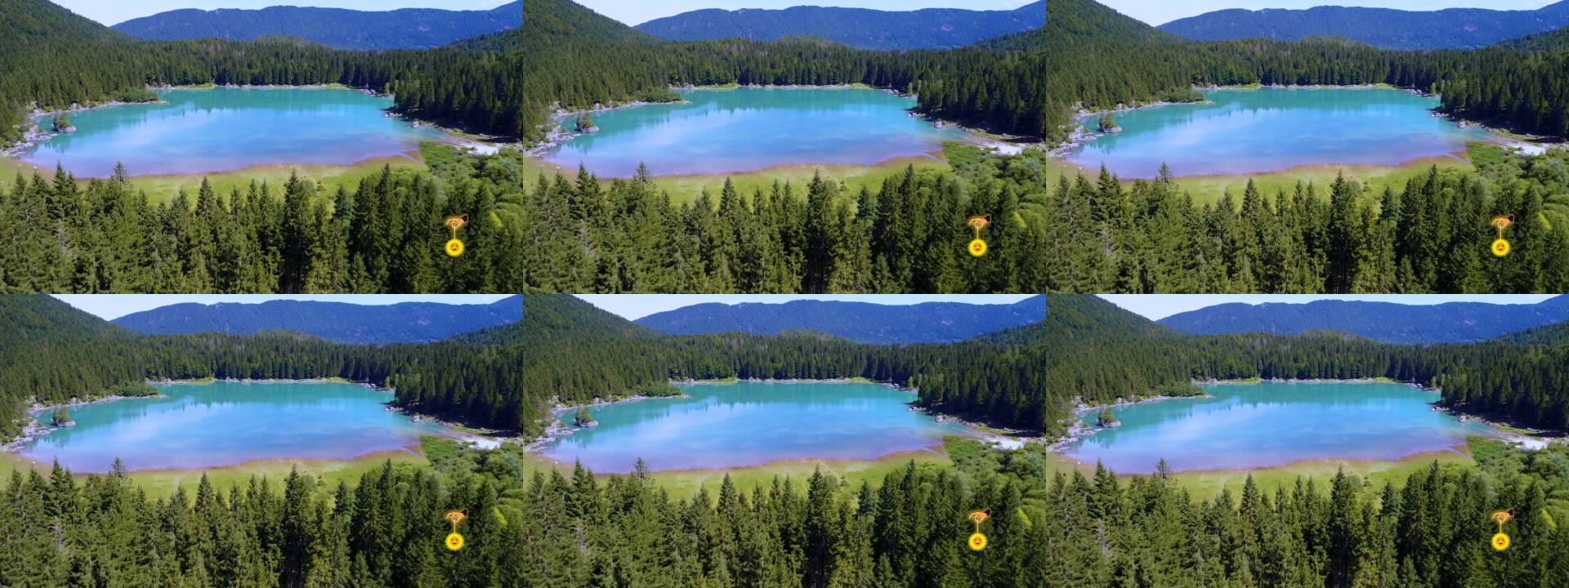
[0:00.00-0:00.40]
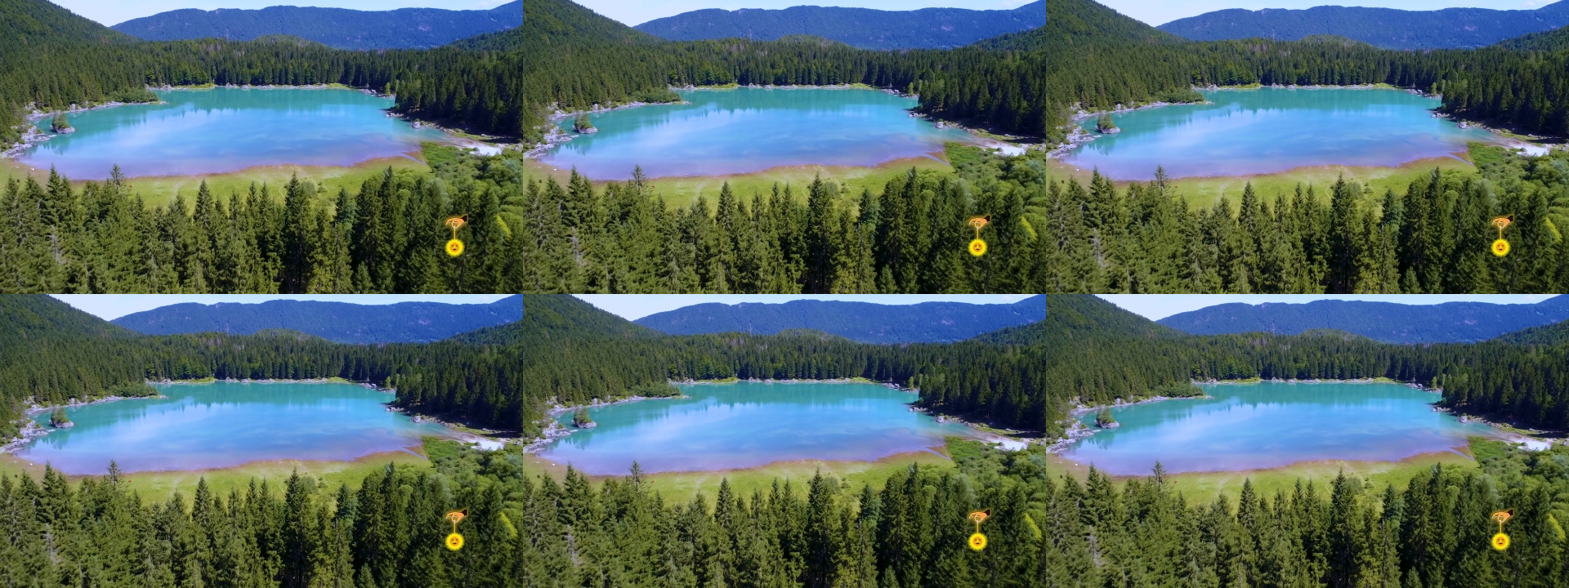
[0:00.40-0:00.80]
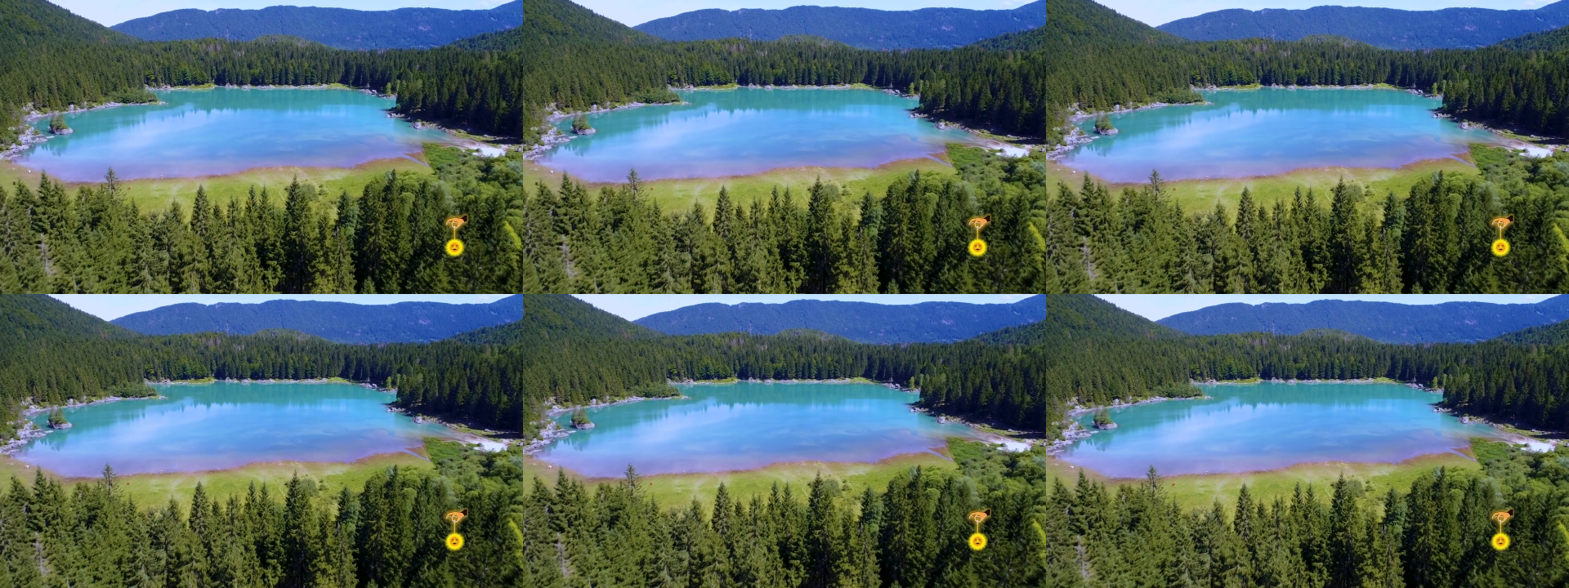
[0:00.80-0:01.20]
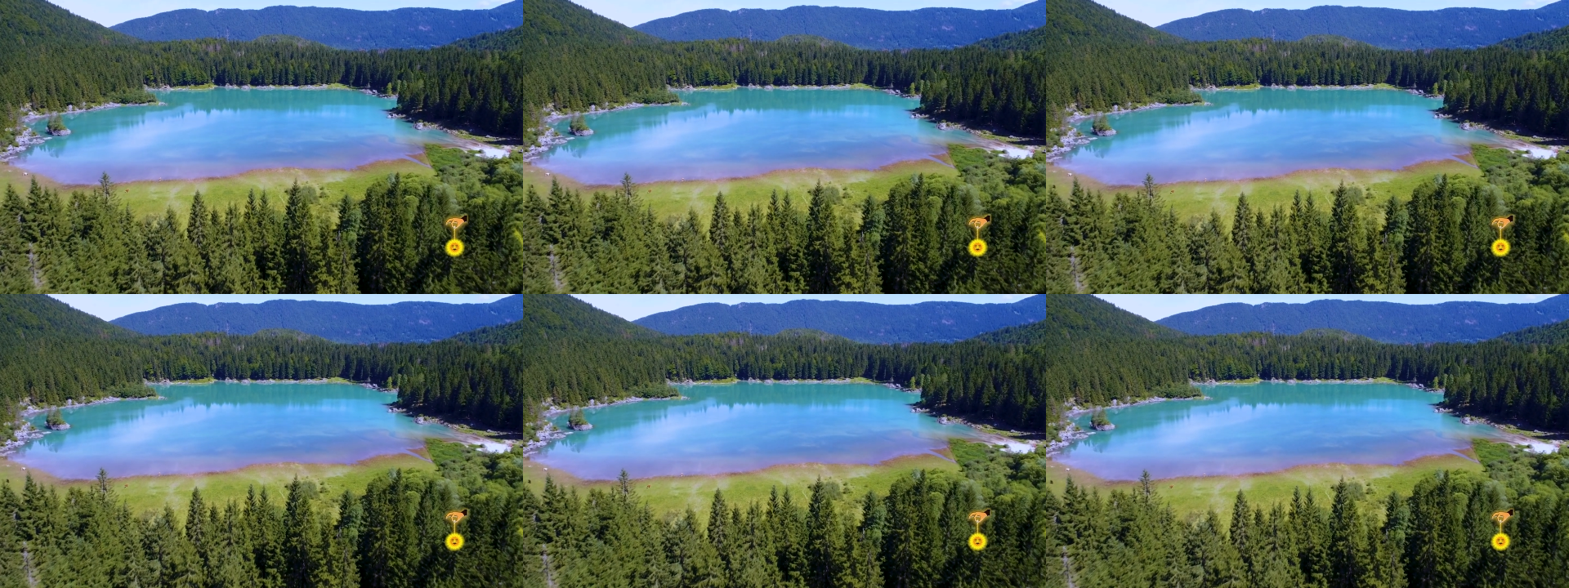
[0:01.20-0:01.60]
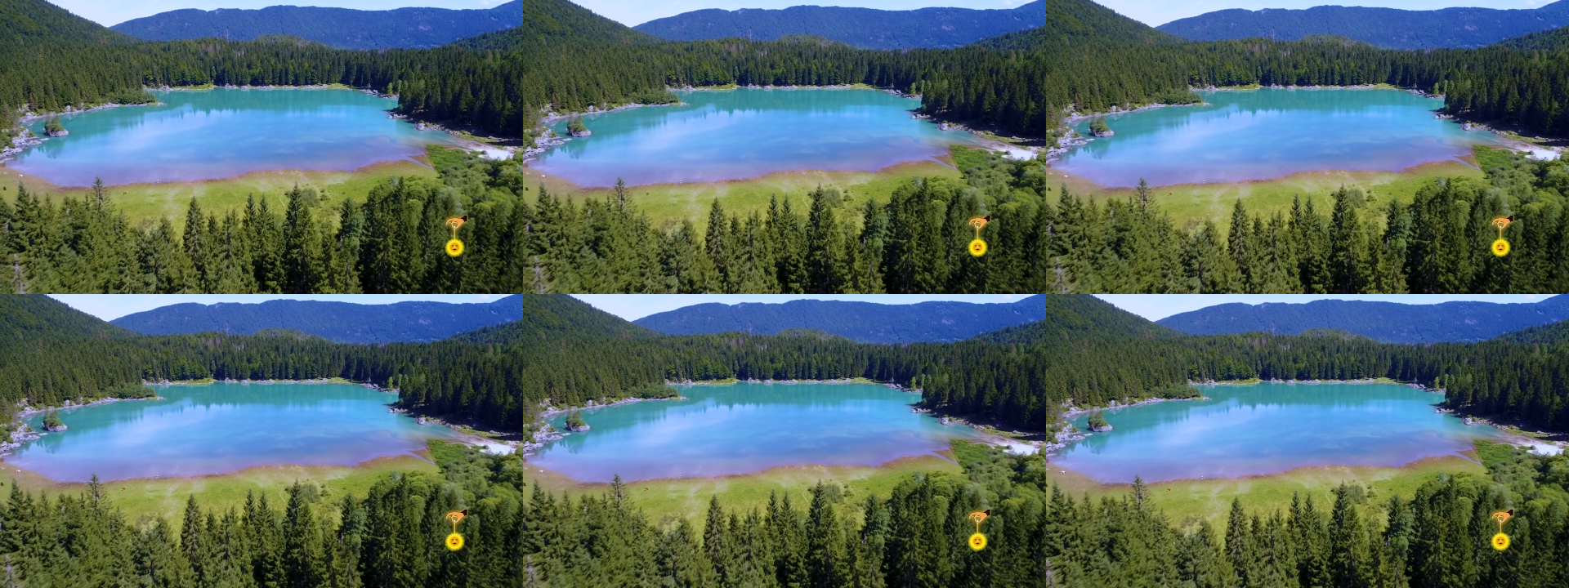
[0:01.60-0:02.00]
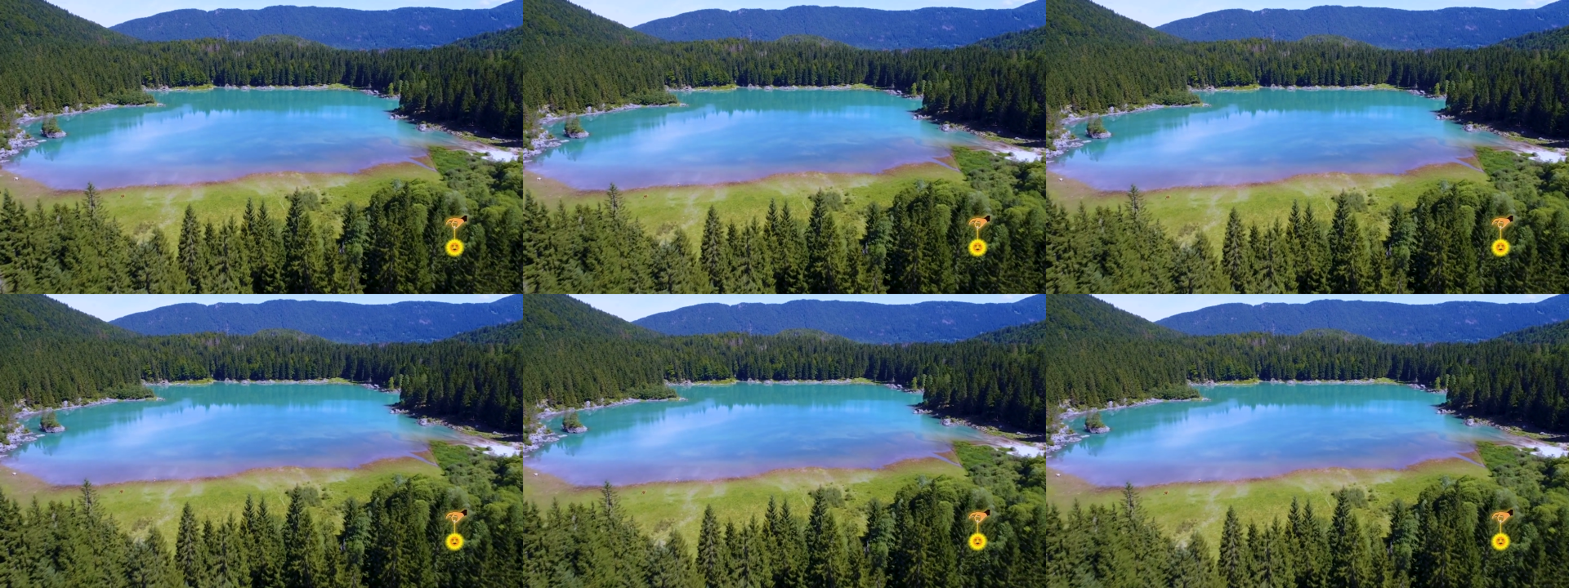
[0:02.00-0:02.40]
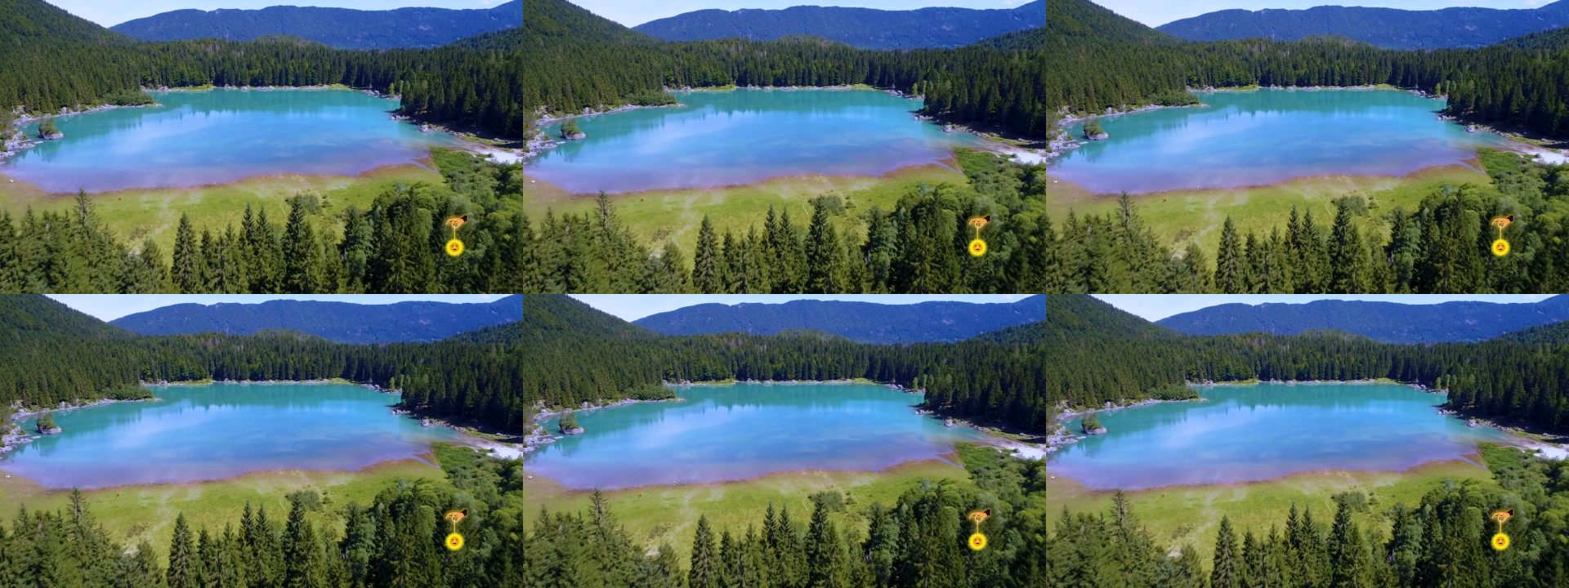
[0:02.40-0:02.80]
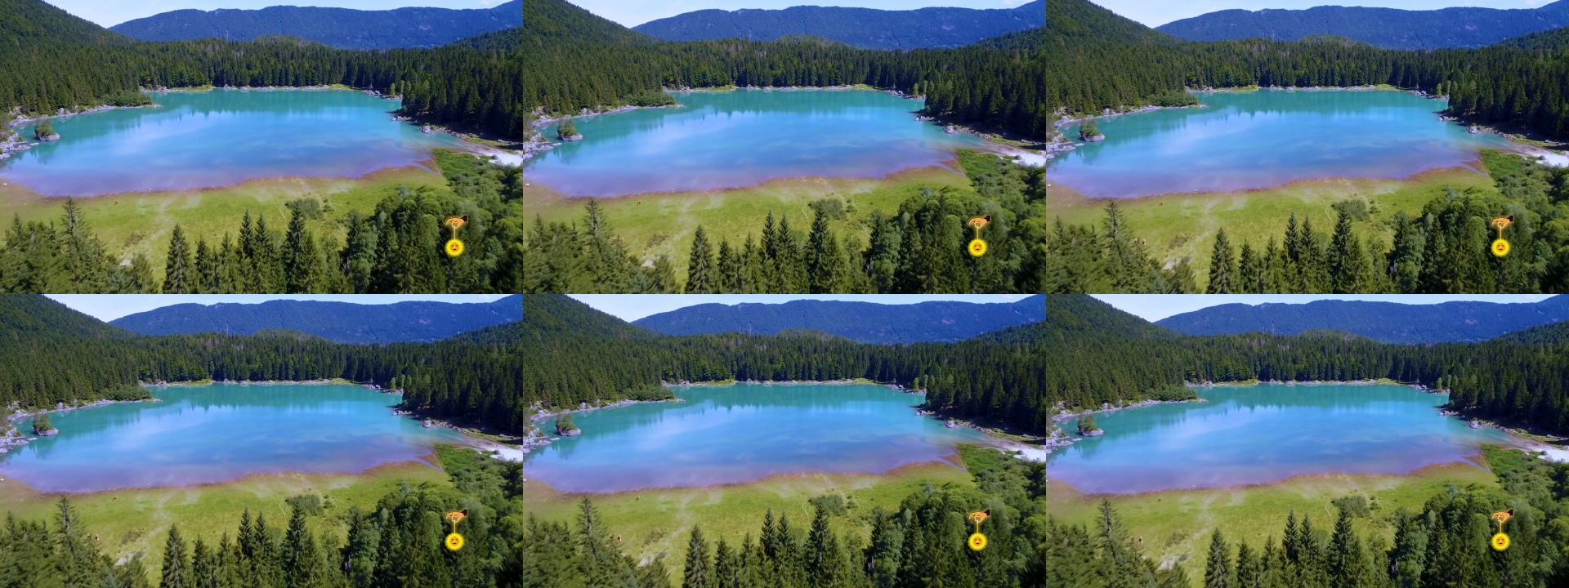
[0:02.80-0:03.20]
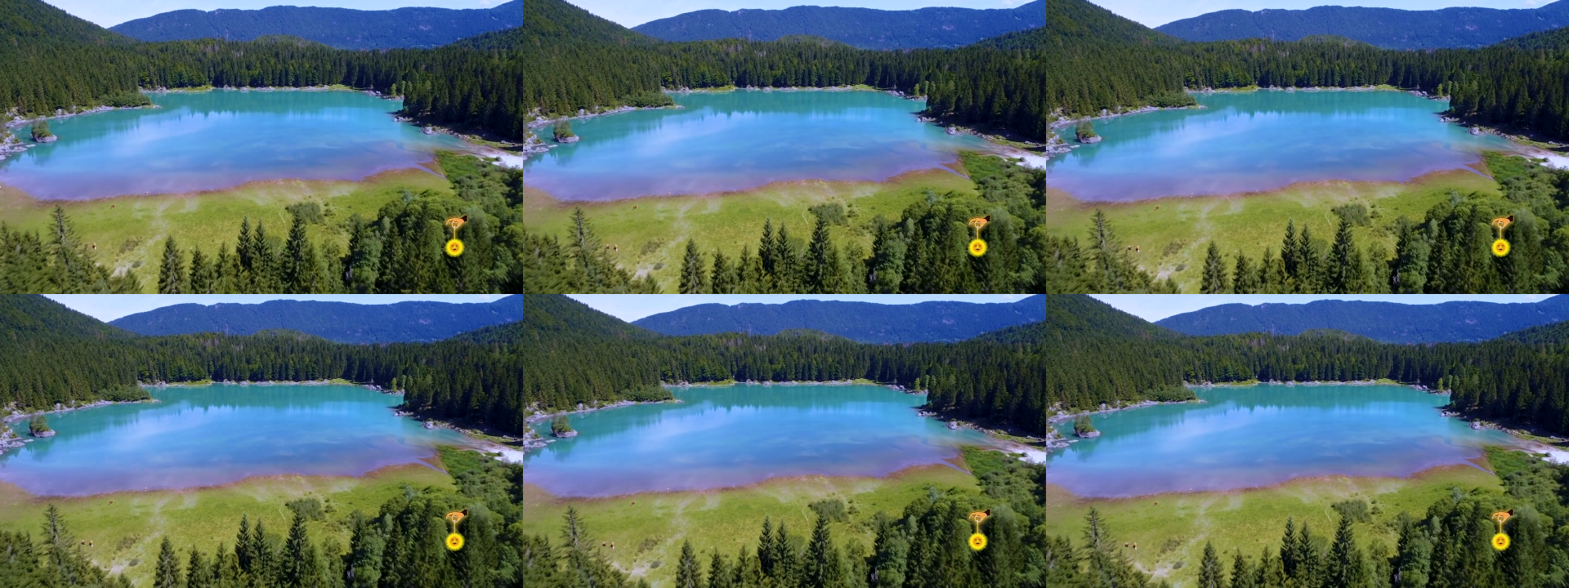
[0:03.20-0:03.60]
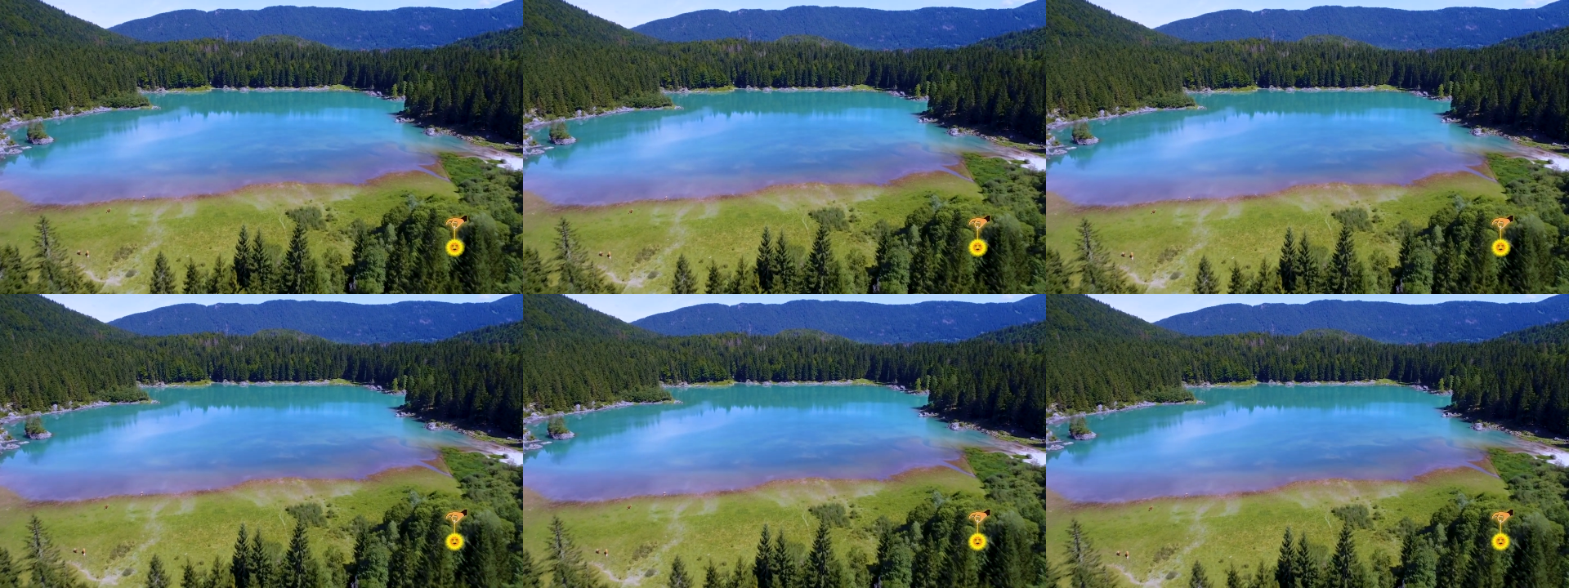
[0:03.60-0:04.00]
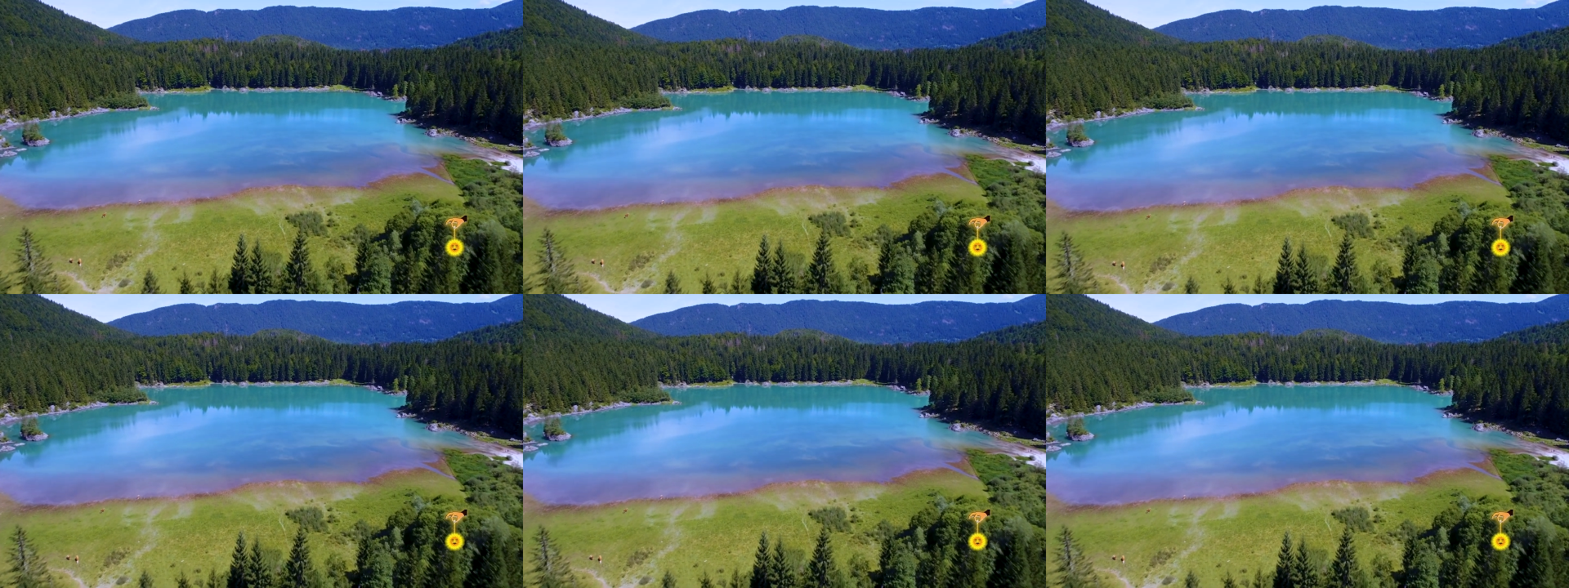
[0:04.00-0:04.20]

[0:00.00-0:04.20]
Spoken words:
No face is visible, so there are no lips to read.